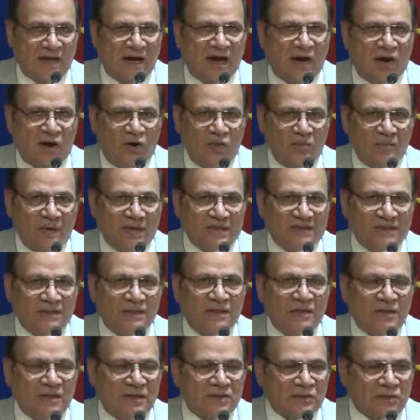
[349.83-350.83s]
How
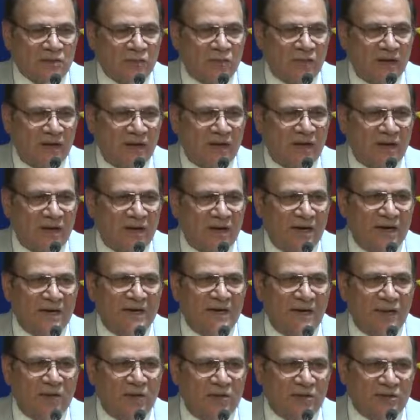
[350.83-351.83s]
much solar
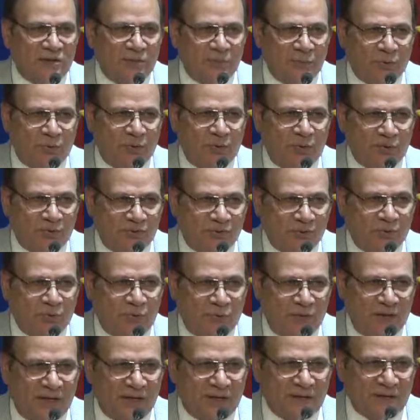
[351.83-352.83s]
currently
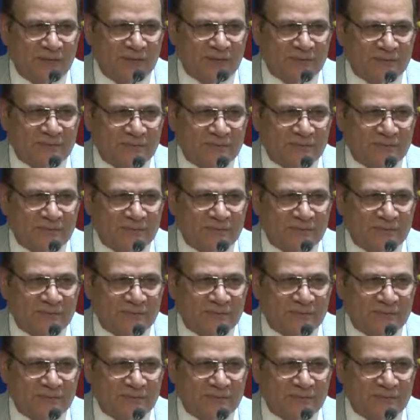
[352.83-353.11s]
contributing?